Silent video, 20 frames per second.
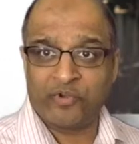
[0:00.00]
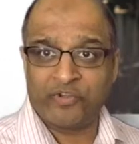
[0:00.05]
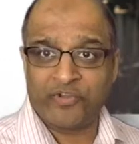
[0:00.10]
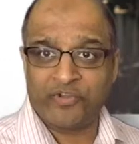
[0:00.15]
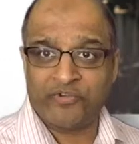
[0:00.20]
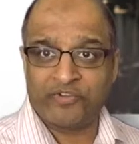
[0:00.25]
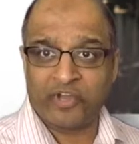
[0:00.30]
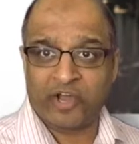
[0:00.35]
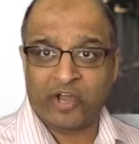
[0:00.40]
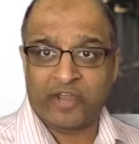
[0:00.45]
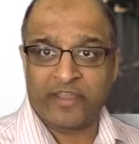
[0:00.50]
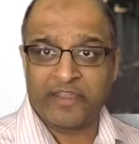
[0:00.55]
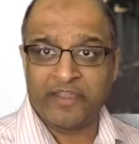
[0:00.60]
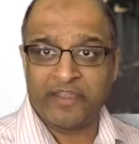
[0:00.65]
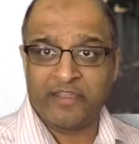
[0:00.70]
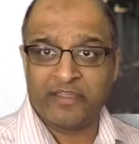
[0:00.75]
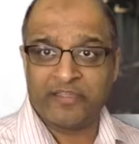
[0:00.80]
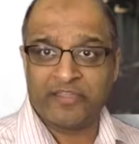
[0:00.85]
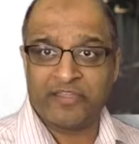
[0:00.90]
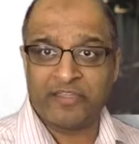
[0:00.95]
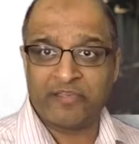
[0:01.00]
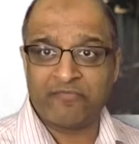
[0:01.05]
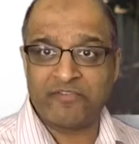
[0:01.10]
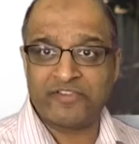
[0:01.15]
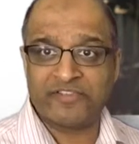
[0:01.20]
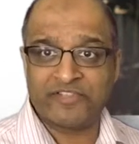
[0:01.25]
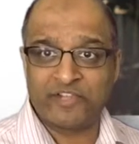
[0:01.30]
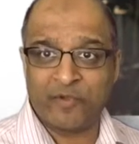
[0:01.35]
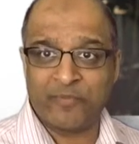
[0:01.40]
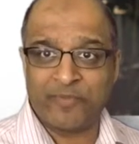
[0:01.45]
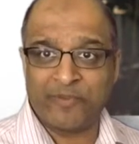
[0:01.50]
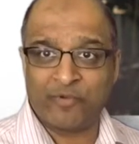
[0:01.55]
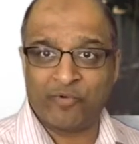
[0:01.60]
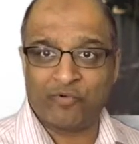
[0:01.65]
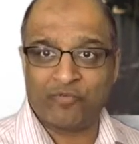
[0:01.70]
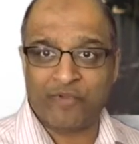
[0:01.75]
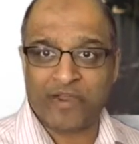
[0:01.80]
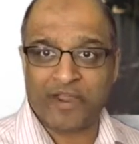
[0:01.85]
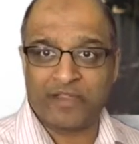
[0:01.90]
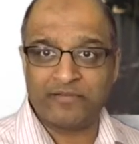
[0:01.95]
you die. There is no middle
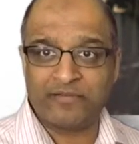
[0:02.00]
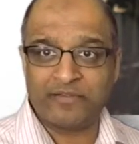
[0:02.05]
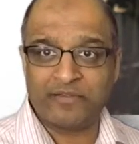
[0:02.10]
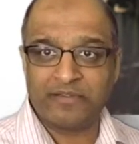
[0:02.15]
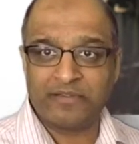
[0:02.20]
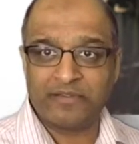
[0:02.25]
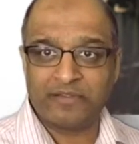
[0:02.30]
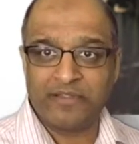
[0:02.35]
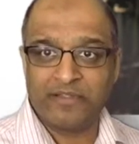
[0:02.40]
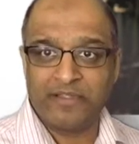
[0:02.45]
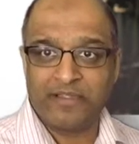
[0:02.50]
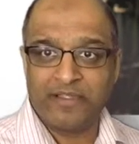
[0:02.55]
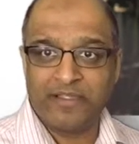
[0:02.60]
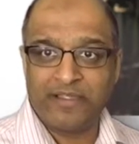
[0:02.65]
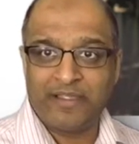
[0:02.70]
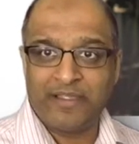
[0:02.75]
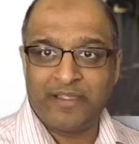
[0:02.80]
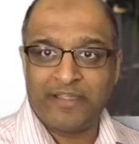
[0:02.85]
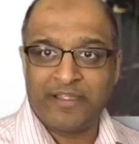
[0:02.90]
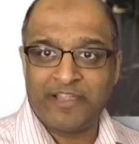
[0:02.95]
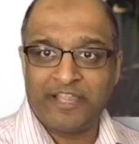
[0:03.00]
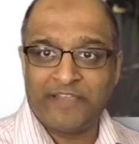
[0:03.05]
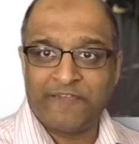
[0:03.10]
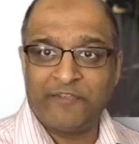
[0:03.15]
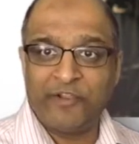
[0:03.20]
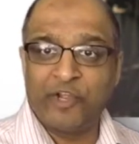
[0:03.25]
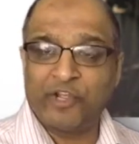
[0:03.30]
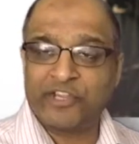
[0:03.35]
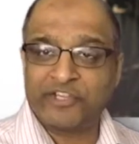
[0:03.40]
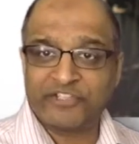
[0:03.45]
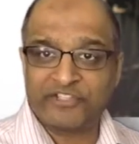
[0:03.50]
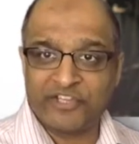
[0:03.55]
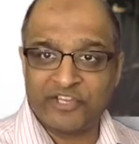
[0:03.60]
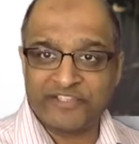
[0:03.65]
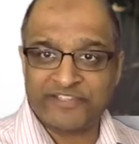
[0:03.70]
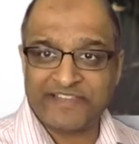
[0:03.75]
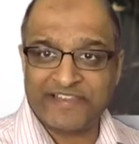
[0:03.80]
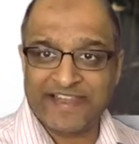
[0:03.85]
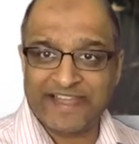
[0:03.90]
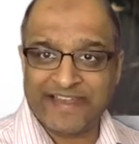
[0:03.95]
ground. If you look at
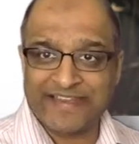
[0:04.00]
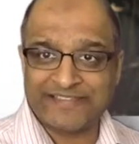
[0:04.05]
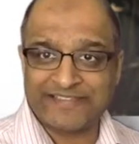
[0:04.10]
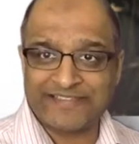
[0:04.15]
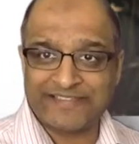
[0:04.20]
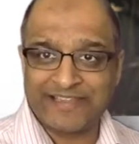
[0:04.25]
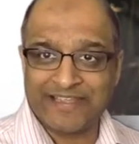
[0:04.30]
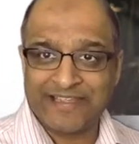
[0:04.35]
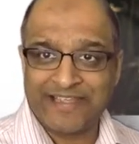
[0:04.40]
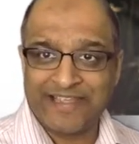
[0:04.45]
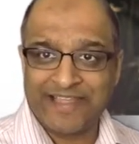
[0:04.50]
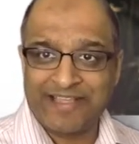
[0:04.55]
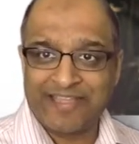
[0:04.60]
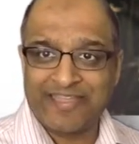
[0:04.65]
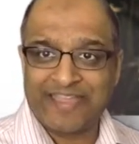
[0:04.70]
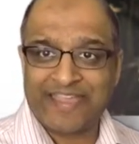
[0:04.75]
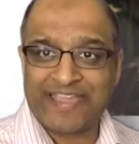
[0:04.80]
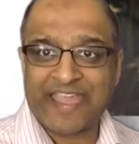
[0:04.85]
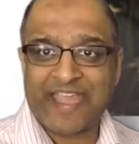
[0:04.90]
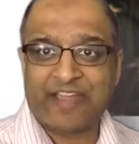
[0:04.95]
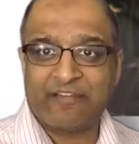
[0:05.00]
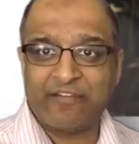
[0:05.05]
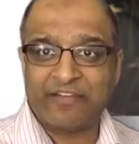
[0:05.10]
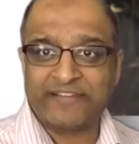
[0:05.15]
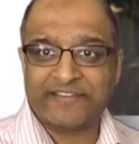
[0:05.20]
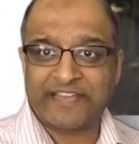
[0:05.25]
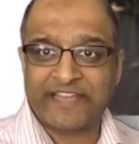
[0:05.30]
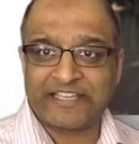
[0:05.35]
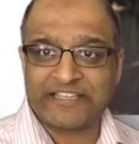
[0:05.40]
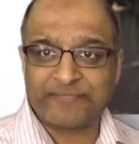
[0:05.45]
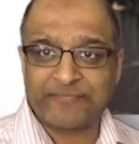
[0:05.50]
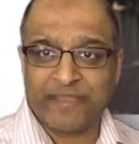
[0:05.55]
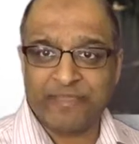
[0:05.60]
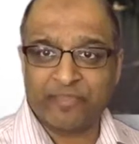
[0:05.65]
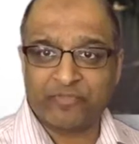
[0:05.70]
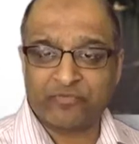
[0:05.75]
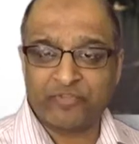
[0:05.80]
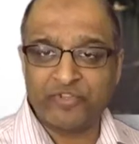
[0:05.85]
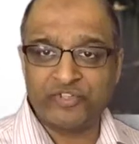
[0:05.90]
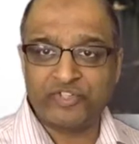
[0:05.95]
Cersei Lannister, the character has been
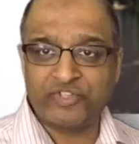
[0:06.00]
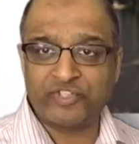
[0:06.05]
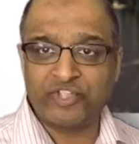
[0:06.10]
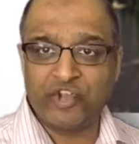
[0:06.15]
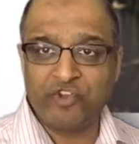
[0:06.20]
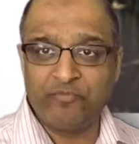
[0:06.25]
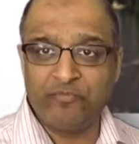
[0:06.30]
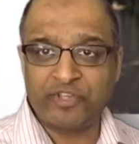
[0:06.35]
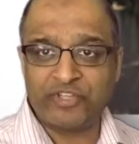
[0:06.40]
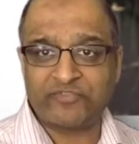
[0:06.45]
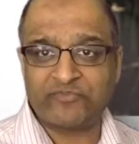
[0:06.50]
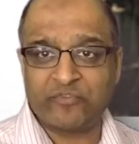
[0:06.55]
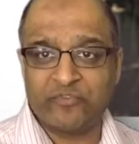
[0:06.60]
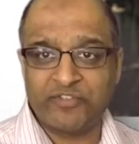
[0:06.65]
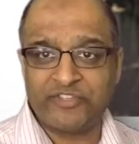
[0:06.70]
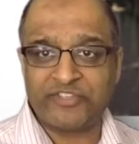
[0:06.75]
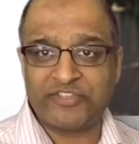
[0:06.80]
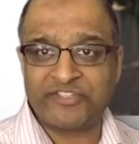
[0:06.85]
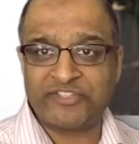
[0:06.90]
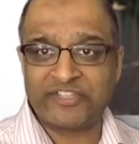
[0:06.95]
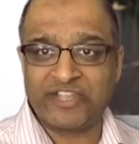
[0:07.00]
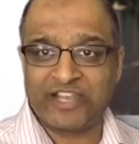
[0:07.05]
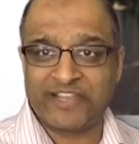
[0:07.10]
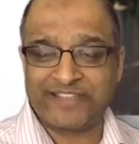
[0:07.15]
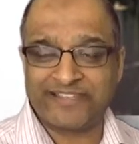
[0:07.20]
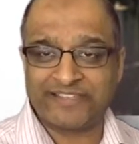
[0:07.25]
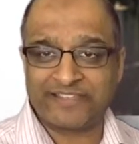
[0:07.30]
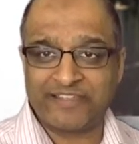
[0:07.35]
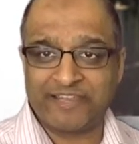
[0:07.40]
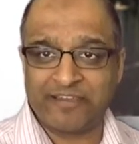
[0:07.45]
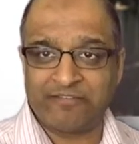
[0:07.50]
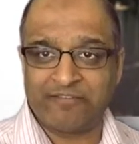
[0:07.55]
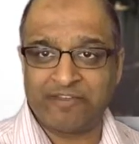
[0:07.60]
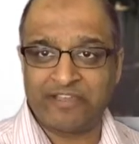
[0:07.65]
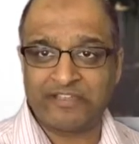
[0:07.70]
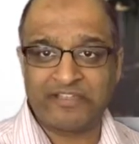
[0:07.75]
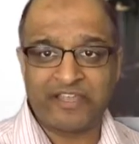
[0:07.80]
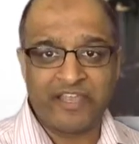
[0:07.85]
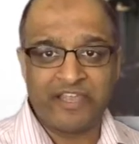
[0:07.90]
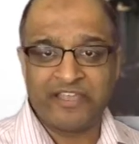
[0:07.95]
through so much through this entire
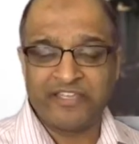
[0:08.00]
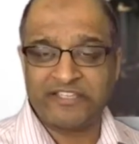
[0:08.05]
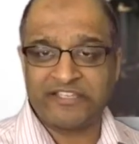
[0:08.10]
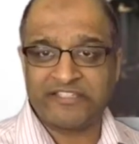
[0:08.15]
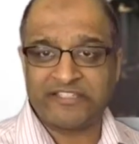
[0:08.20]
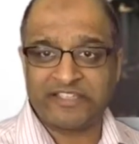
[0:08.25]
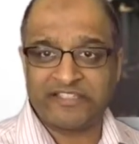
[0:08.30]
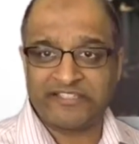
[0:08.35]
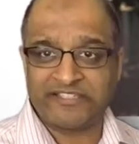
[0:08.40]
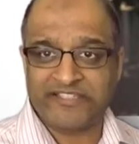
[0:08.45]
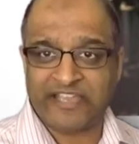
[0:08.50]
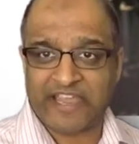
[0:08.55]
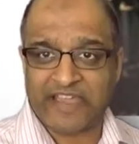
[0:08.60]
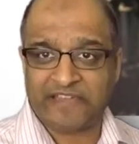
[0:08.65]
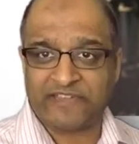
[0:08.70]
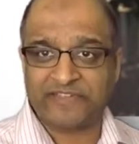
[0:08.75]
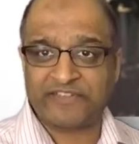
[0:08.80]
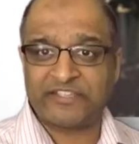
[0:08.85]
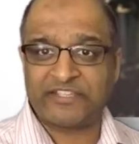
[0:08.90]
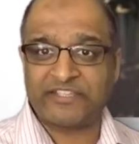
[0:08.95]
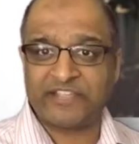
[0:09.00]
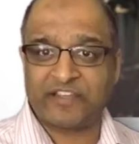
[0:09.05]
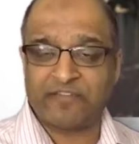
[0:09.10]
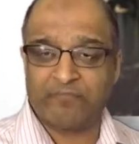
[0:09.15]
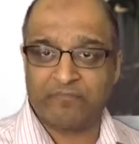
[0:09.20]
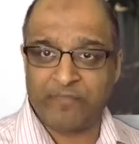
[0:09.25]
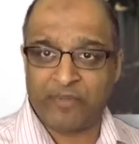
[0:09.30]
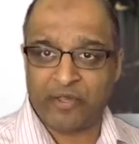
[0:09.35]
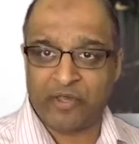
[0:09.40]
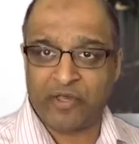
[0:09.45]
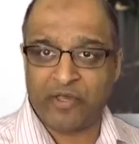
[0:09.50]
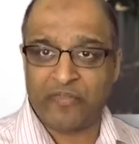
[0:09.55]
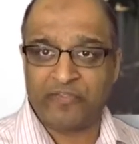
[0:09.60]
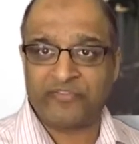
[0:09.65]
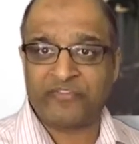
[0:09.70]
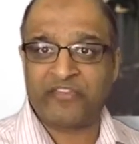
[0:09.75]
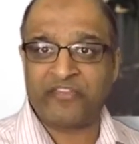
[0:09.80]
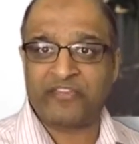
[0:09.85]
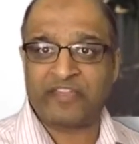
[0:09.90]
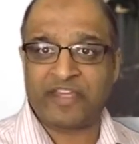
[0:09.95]
series. She's had deaths, she's had births,
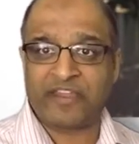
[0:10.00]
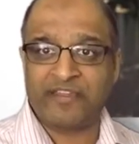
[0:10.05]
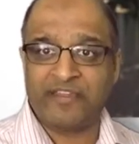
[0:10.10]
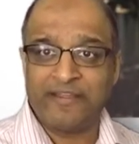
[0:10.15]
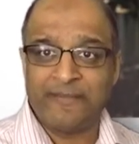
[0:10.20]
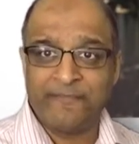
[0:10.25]
she's had